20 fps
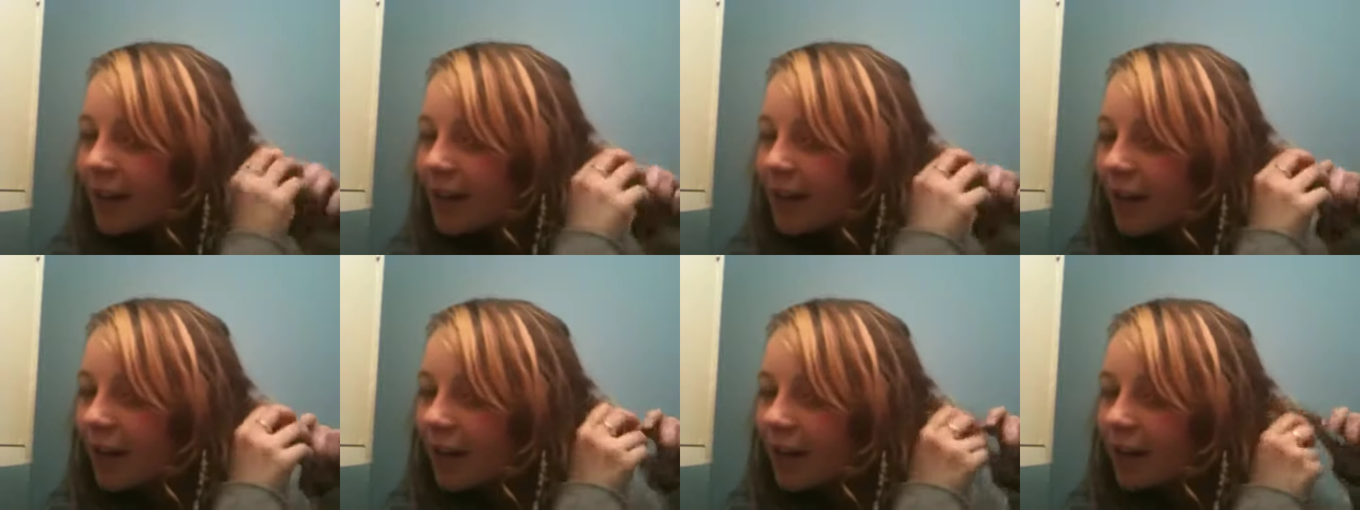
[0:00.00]

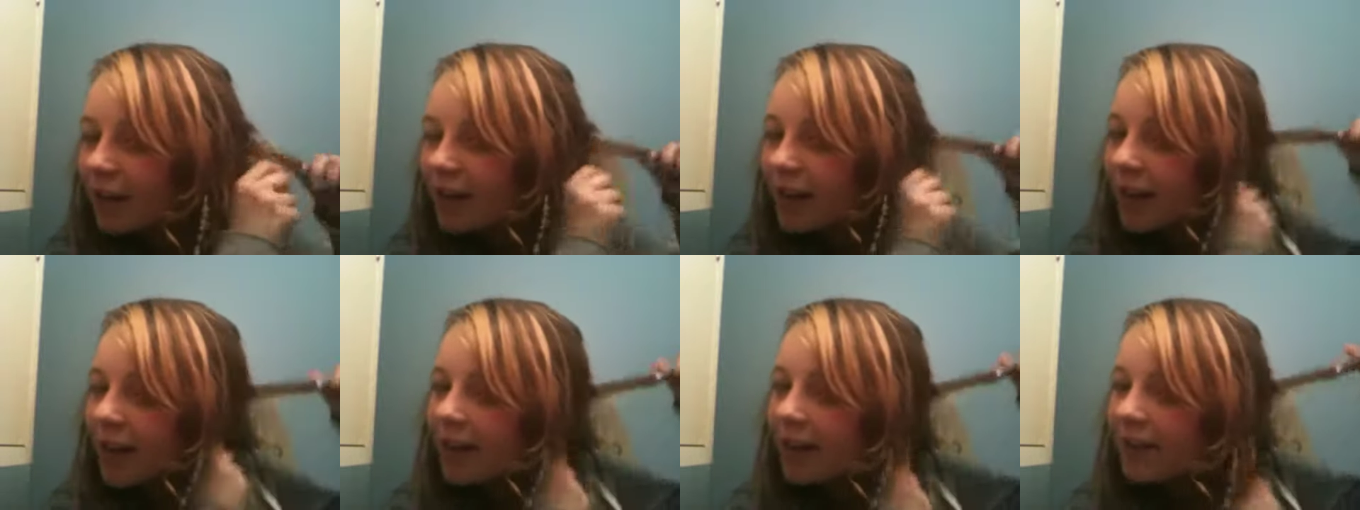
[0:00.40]
Oh, they're
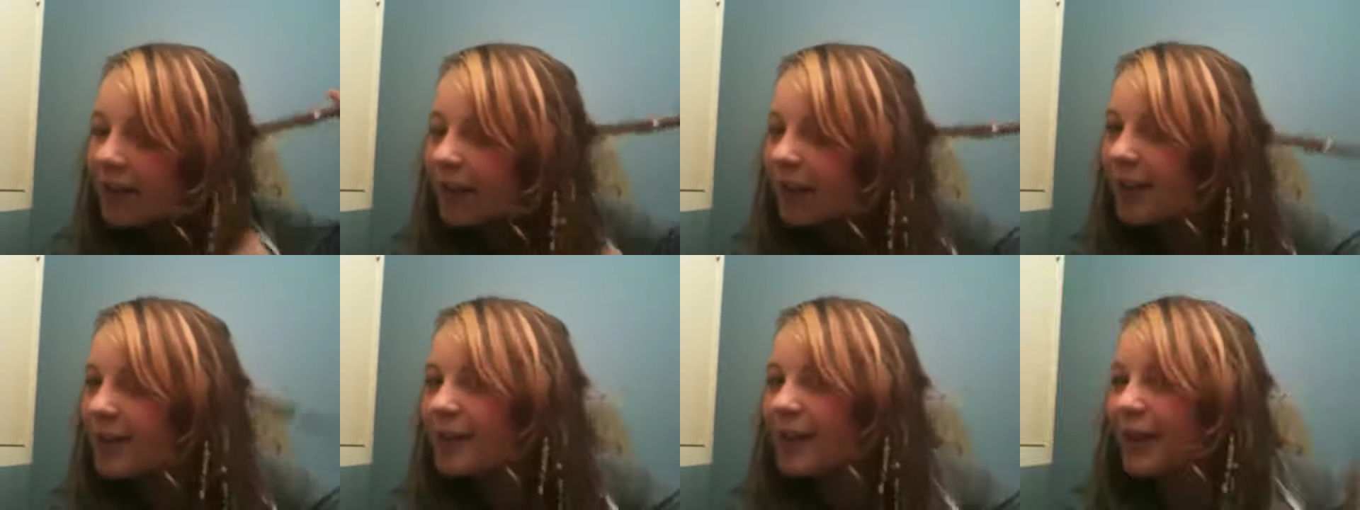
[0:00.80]

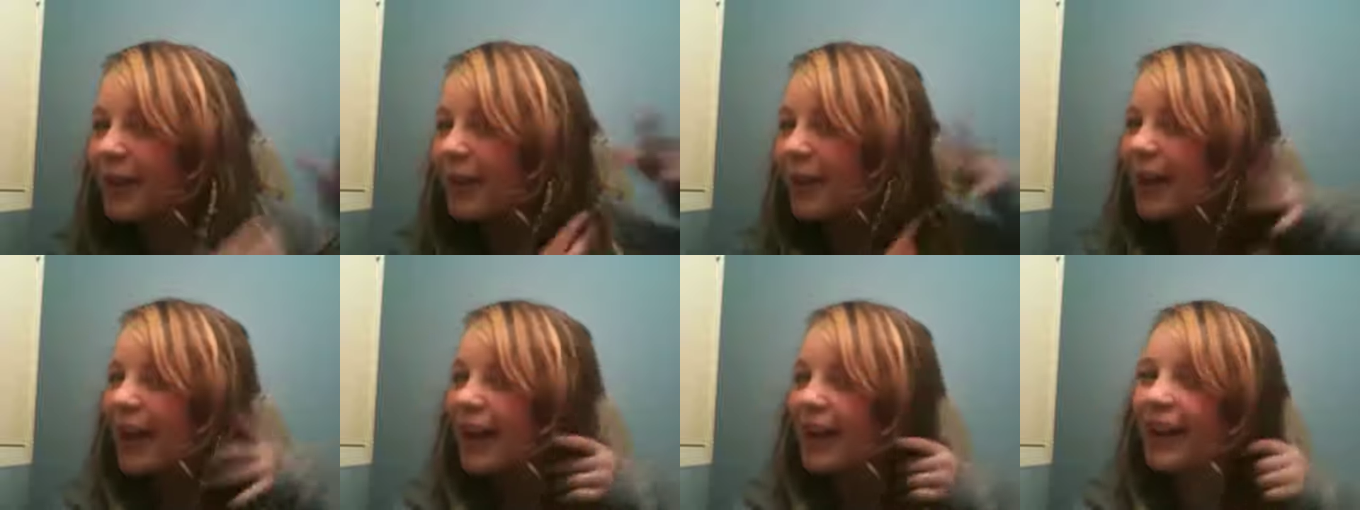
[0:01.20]
tangled up.
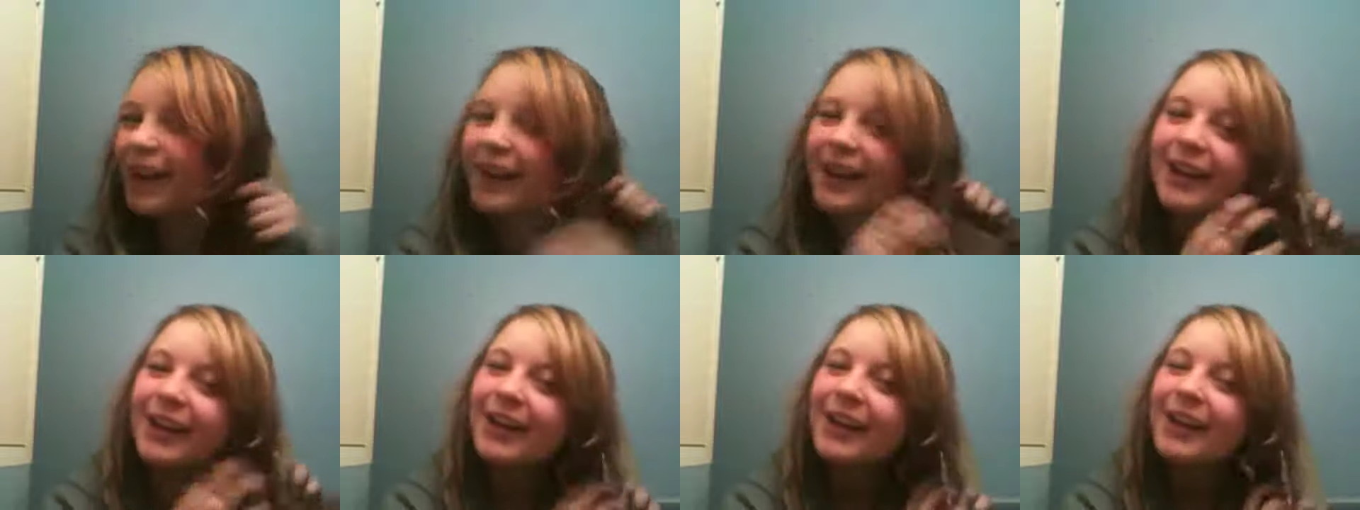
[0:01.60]

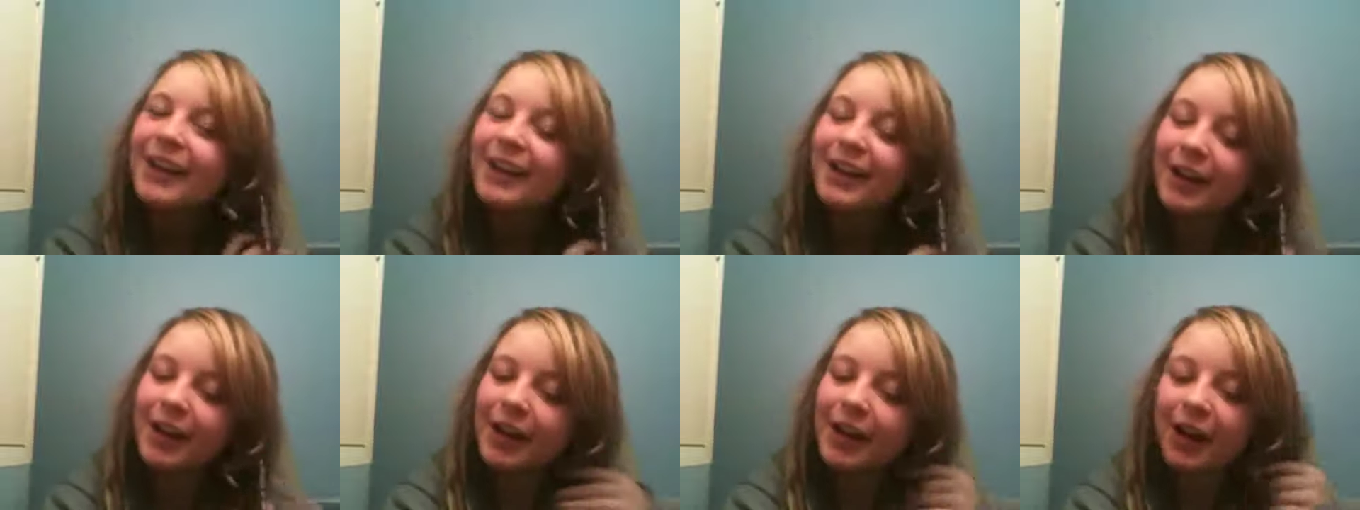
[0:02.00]
Alright.
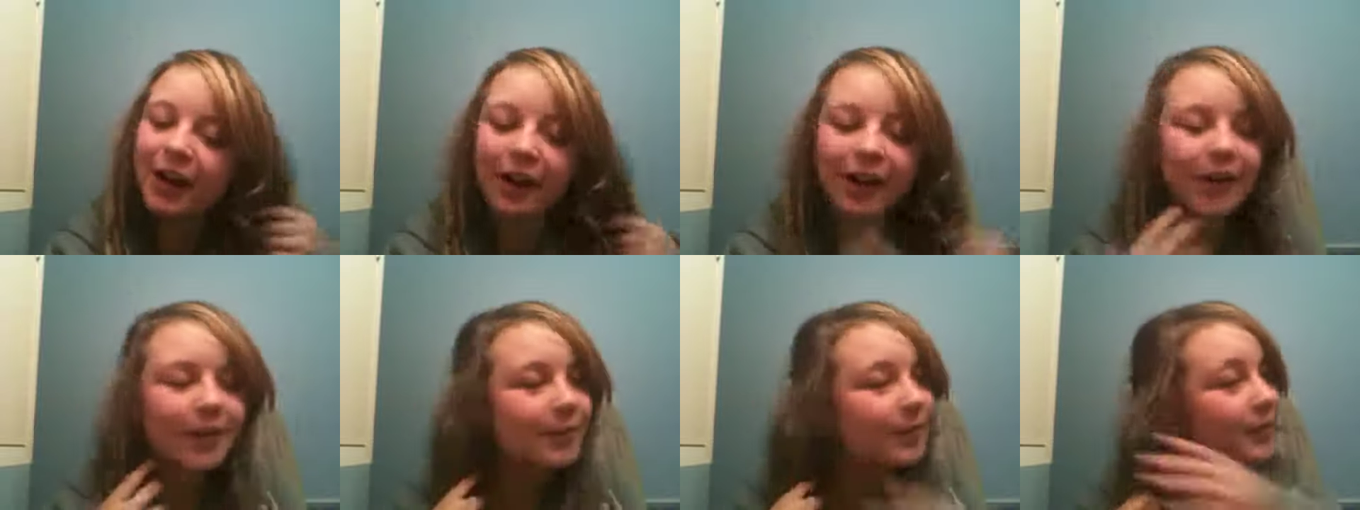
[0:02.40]

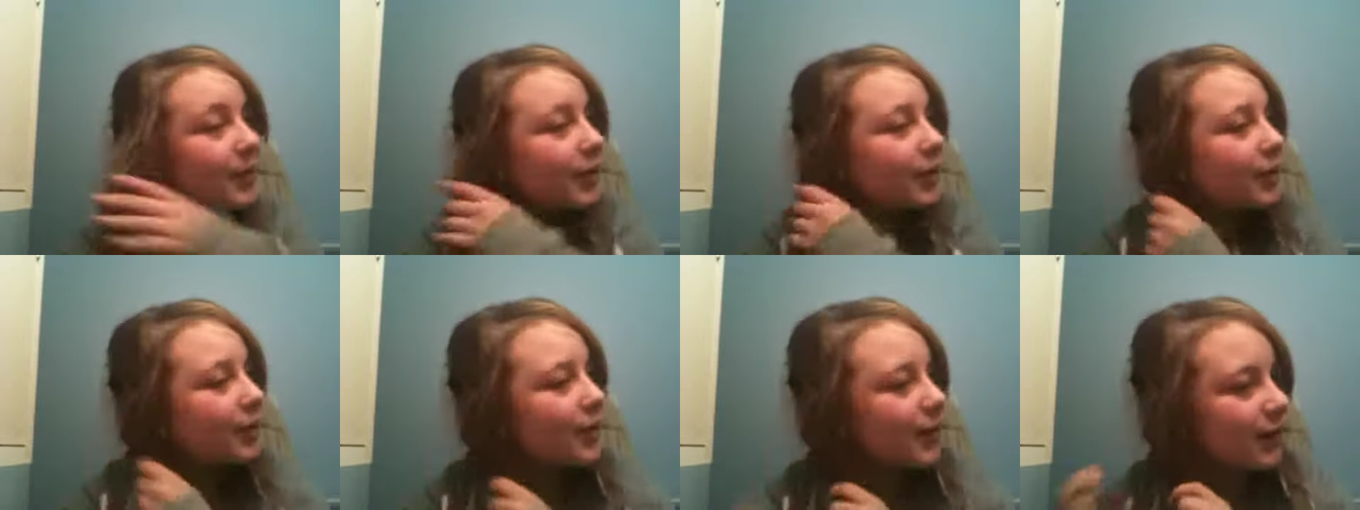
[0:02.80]

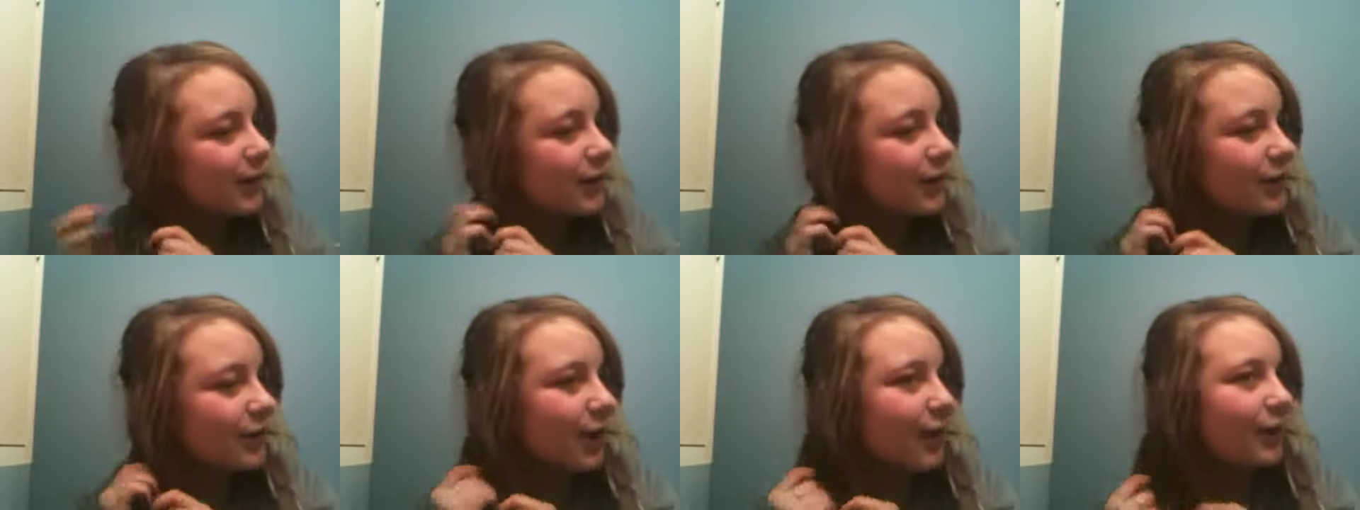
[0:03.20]
They're
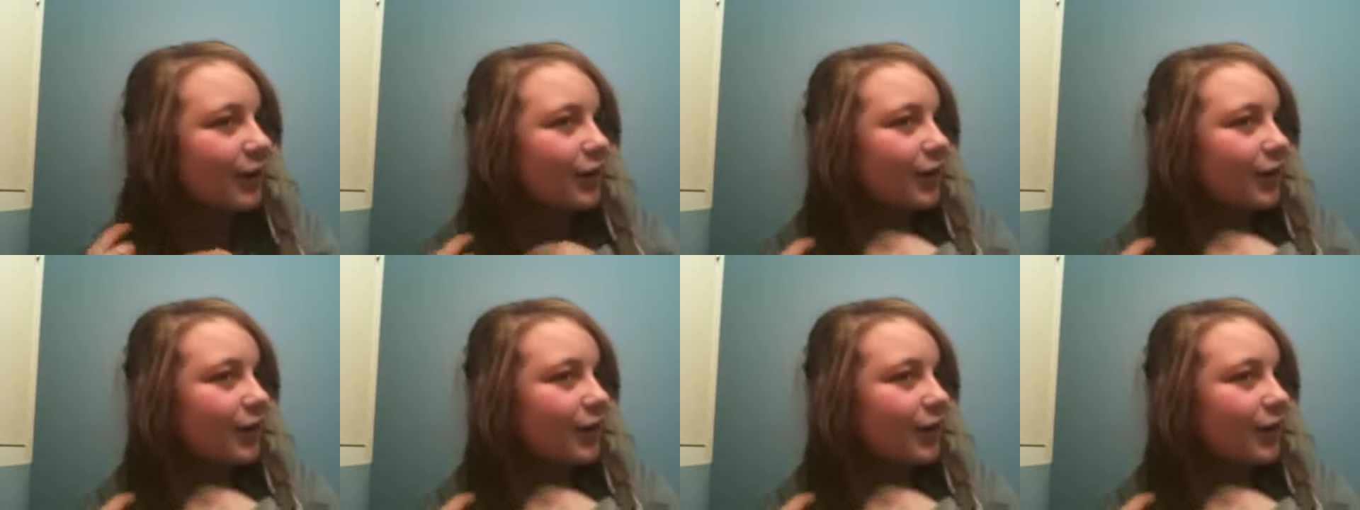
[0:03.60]
thinner dreads.